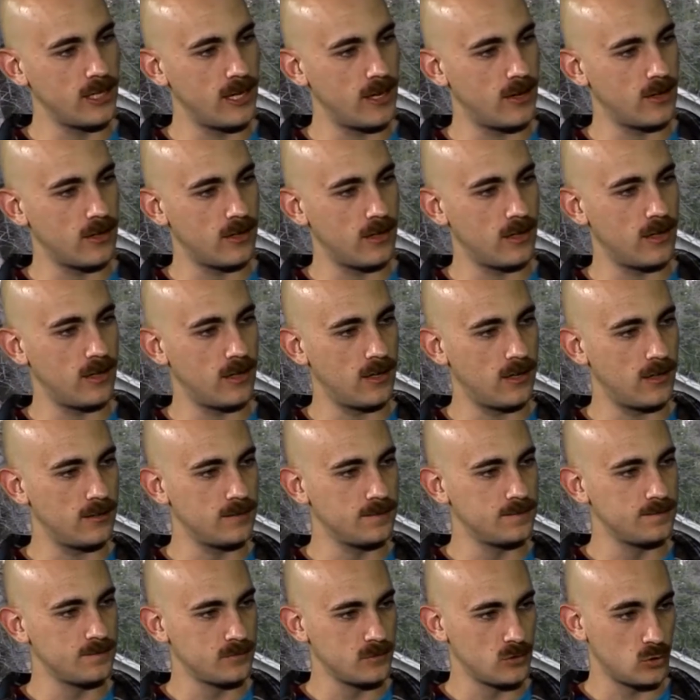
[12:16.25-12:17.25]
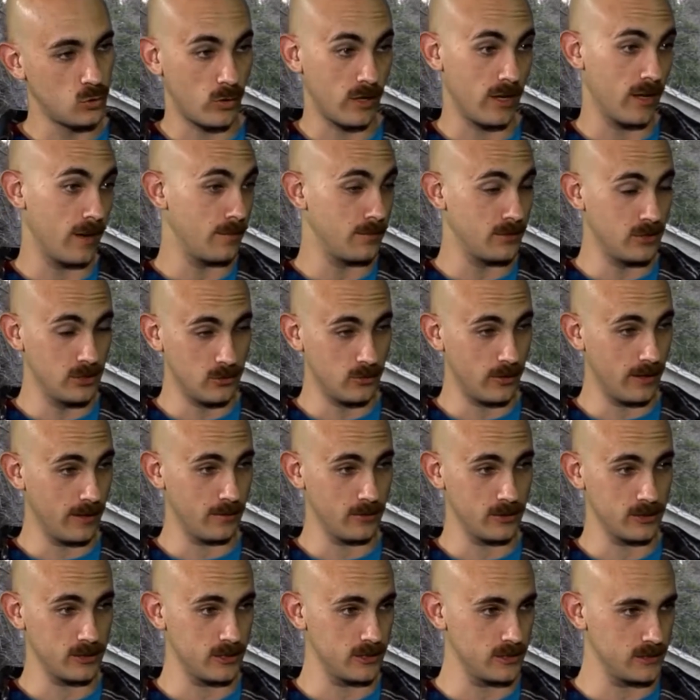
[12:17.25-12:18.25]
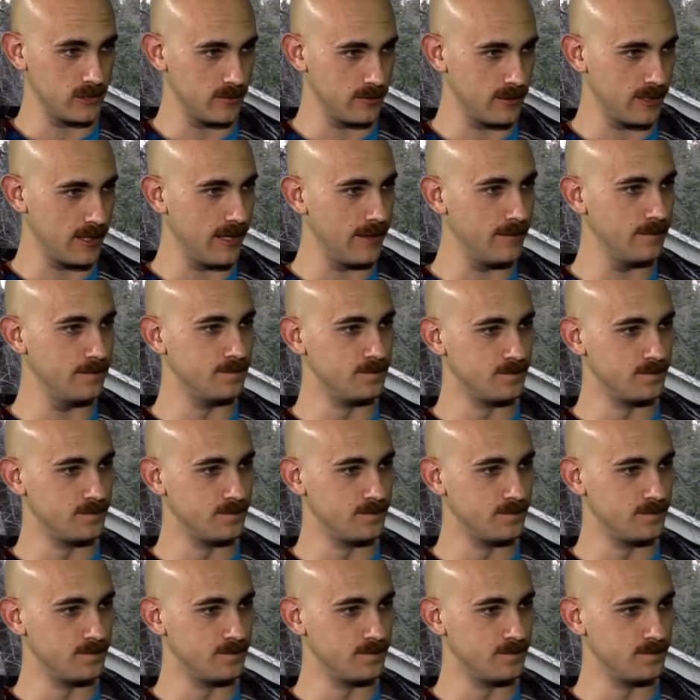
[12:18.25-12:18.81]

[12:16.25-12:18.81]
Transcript: alcohol, up to 20% sometimes,